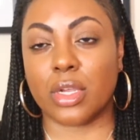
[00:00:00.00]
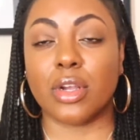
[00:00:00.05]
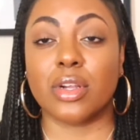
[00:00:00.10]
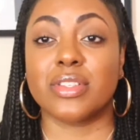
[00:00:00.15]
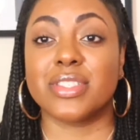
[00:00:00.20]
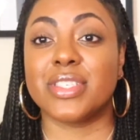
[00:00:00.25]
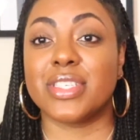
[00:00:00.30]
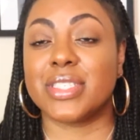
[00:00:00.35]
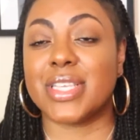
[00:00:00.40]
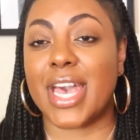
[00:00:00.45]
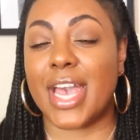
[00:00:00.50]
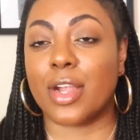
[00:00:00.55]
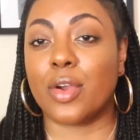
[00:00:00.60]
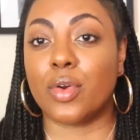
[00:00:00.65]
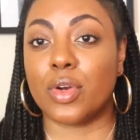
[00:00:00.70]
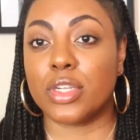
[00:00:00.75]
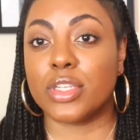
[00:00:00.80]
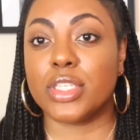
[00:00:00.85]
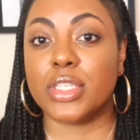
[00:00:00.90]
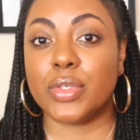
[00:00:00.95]
or to tack
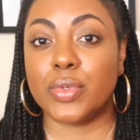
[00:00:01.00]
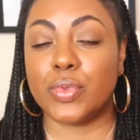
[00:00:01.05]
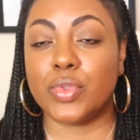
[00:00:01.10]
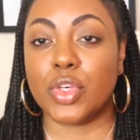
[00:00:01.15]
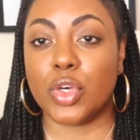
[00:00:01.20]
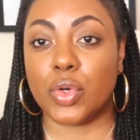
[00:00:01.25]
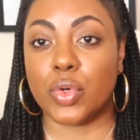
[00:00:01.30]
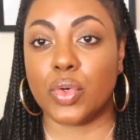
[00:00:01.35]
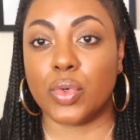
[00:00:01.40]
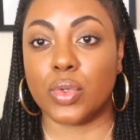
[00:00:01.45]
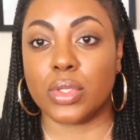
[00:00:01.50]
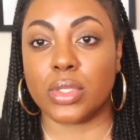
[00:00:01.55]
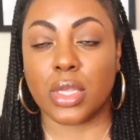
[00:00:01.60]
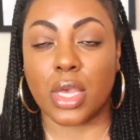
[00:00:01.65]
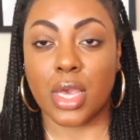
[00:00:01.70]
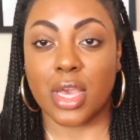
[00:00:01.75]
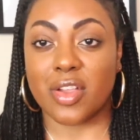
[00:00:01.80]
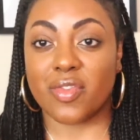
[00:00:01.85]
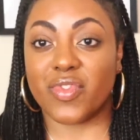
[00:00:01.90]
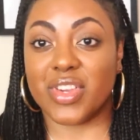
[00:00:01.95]
onto those
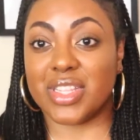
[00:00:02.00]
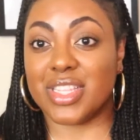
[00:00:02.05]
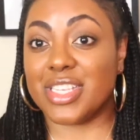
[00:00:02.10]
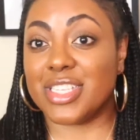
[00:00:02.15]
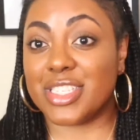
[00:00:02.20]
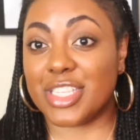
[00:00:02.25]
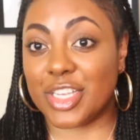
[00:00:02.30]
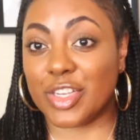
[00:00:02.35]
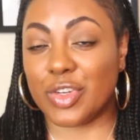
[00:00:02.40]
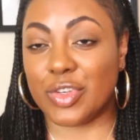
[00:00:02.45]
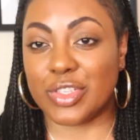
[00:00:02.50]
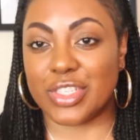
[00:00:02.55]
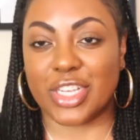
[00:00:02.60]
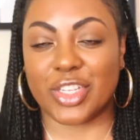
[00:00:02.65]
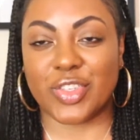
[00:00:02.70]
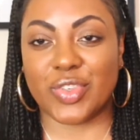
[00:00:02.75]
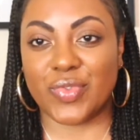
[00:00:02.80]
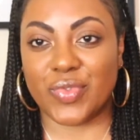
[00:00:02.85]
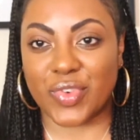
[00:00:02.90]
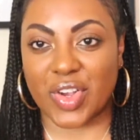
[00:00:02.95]
realistic goals
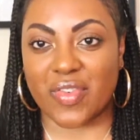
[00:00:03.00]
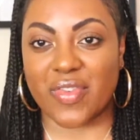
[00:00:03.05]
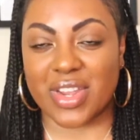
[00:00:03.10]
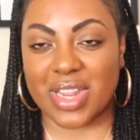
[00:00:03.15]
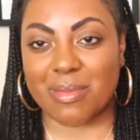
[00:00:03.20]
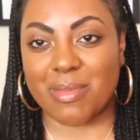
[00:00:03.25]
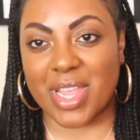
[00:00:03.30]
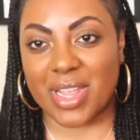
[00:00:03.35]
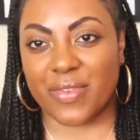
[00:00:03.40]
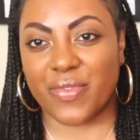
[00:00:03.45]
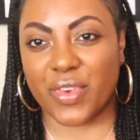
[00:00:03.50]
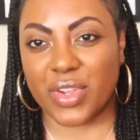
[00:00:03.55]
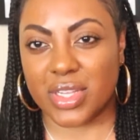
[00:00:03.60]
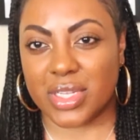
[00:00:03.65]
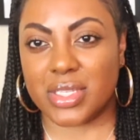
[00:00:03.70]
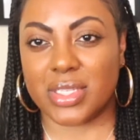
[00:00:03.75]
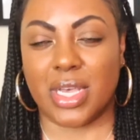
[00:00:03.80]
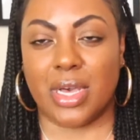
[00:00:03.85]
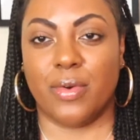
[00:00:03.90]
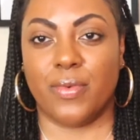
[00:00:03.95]
that you've already made for
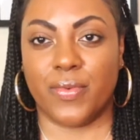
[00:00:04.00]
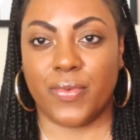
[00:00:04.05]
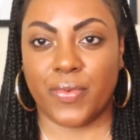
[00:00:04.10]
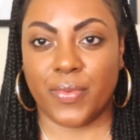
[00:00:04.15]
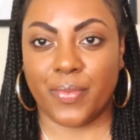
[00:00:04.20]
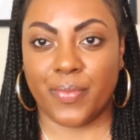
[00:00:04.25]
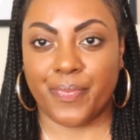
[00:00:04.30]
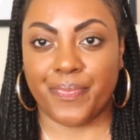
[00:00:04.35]
yourself.